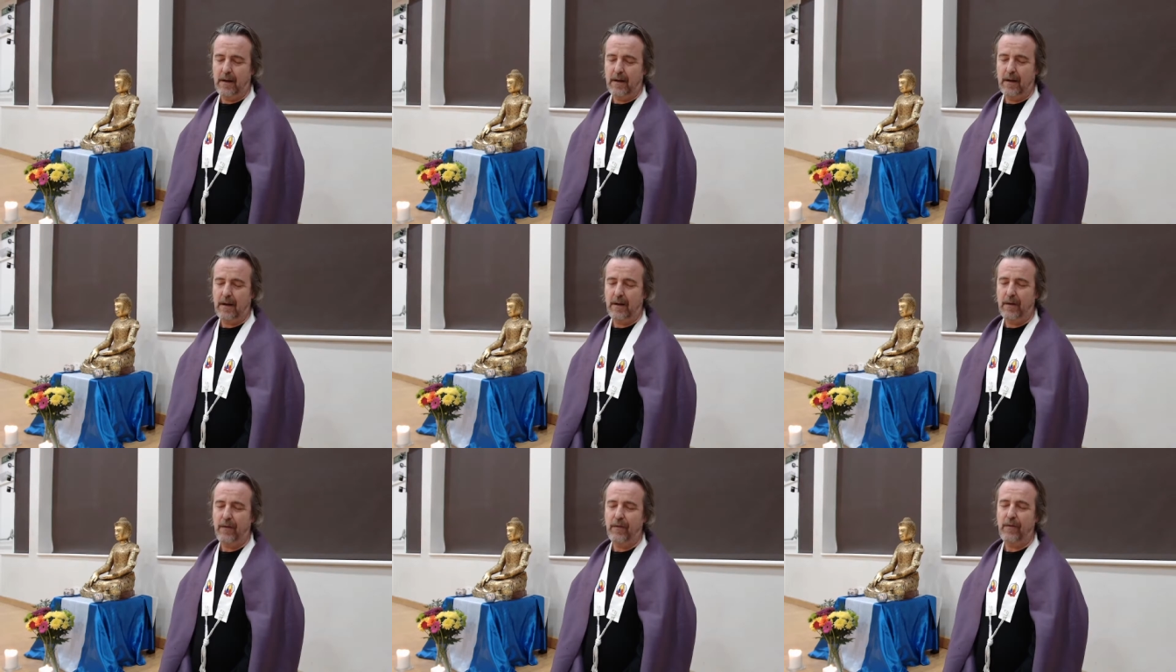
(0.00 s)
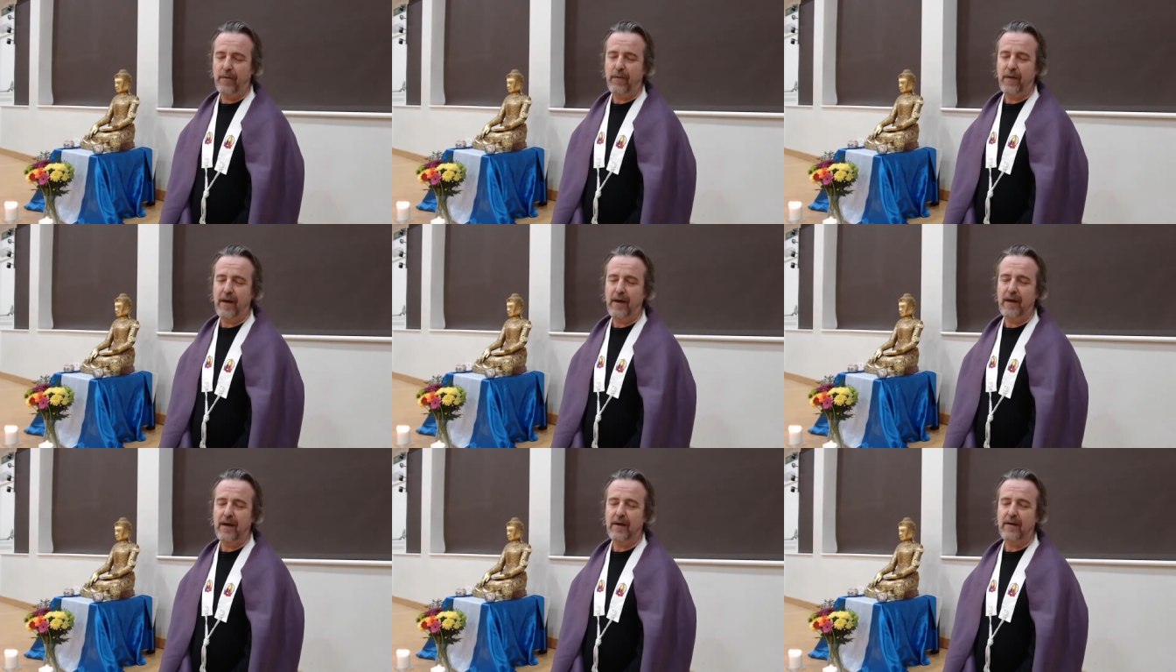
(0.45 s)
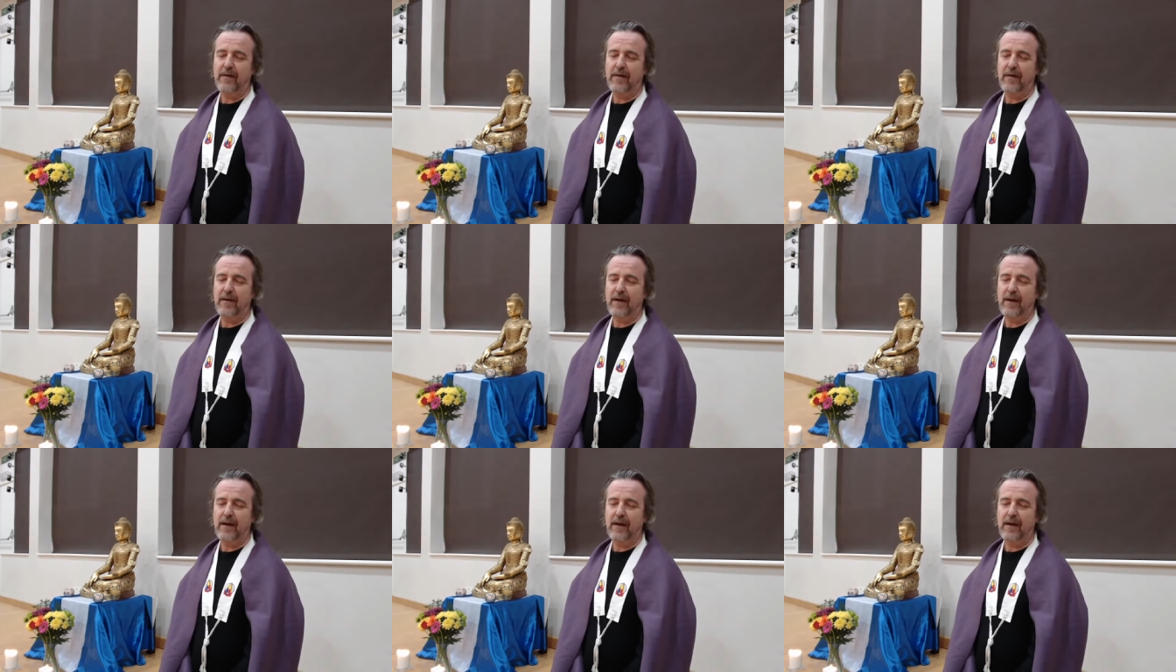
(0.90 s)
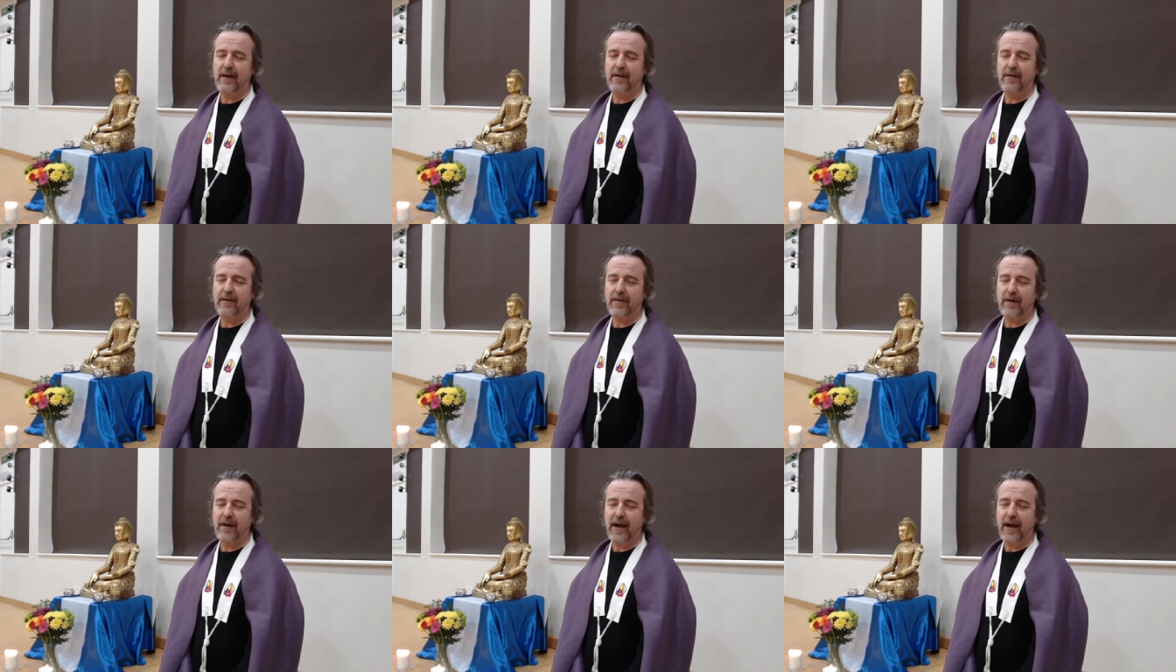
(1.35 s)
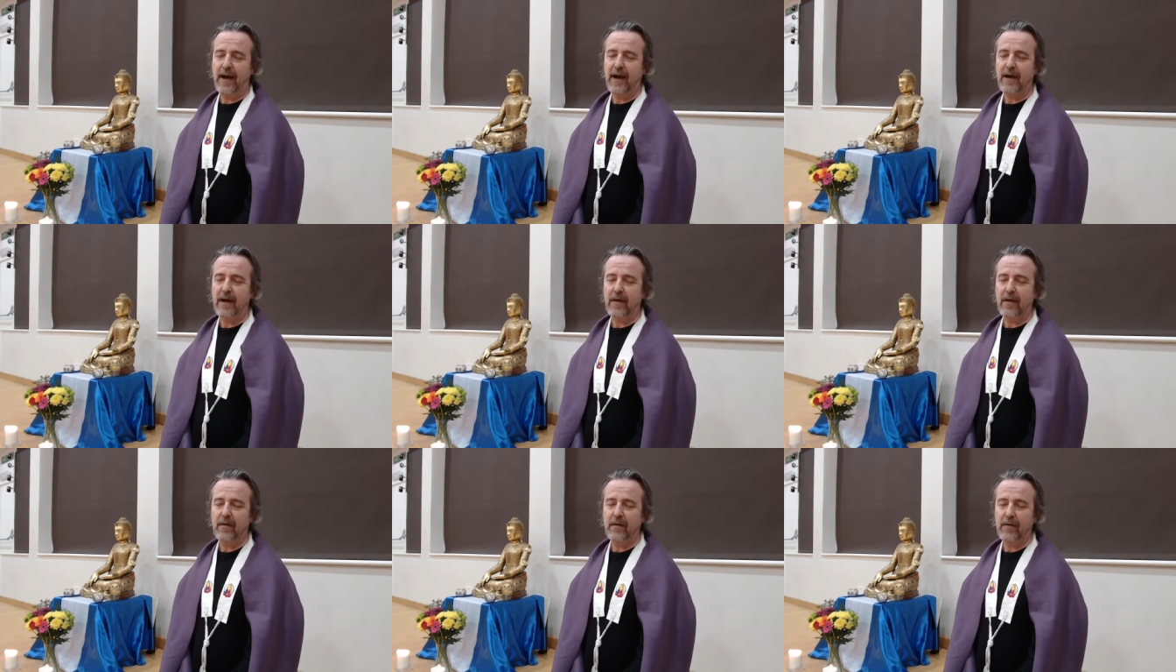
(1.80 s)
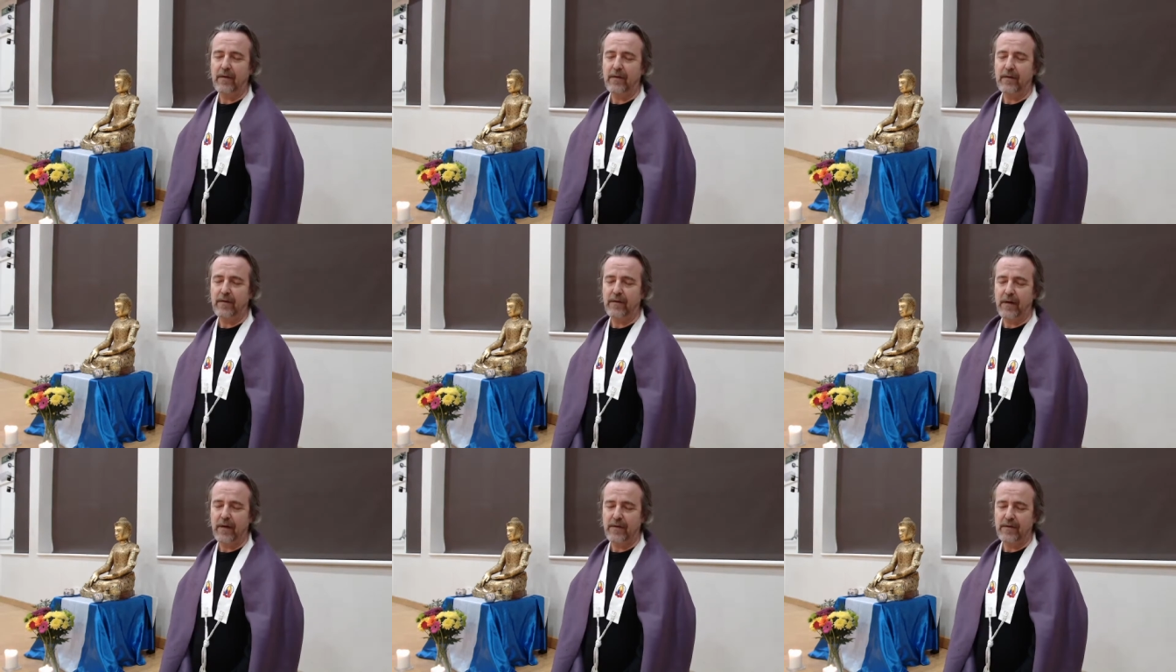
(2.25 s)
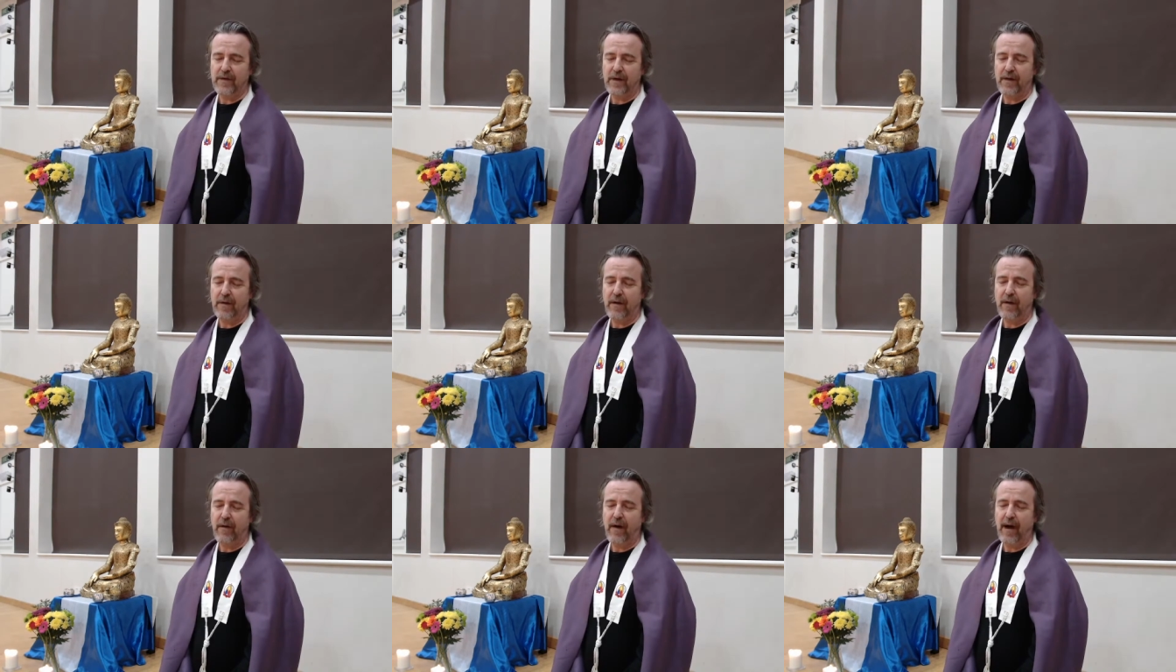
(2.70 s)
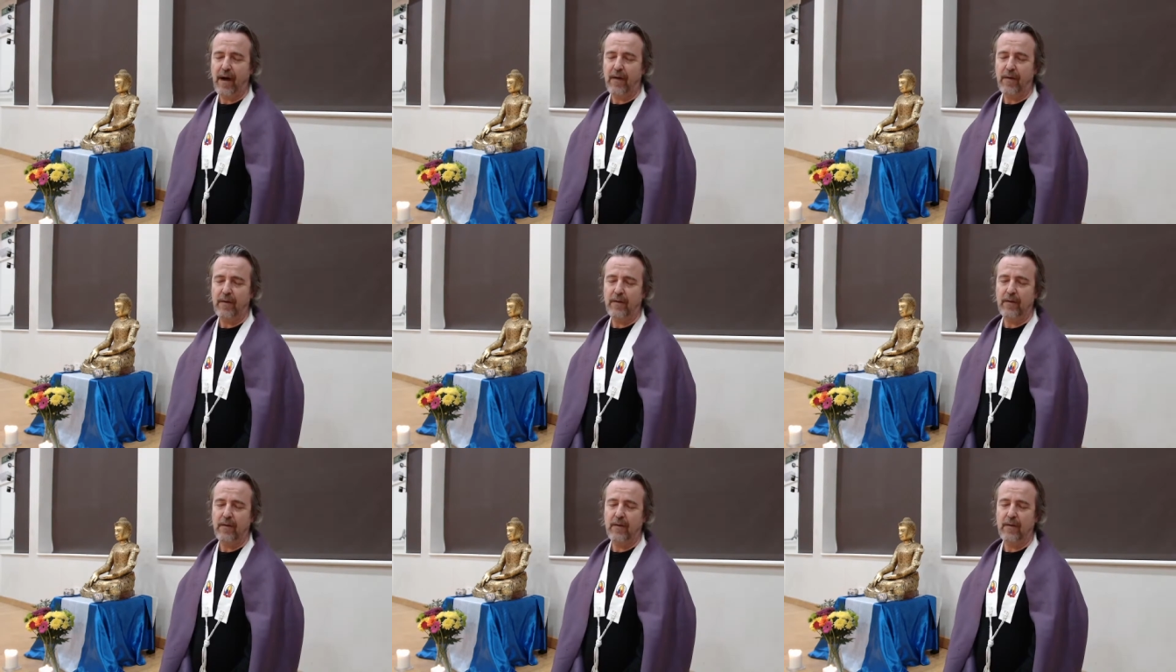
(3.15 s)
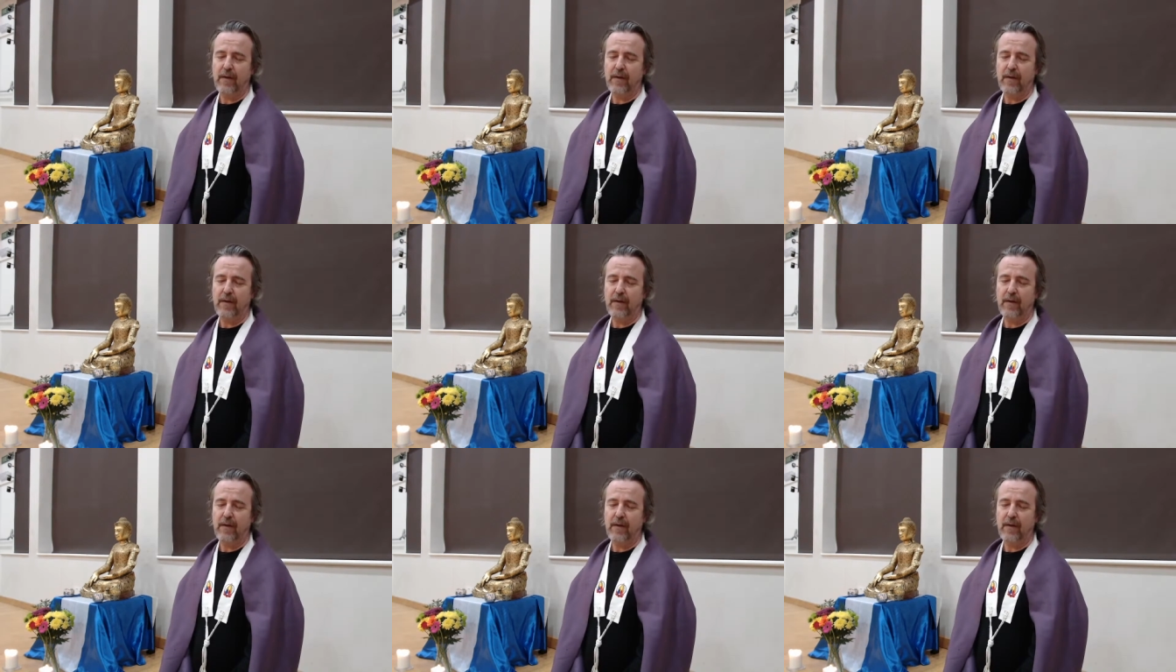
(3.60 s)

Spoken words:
your feet and knees and ankles touching the ground,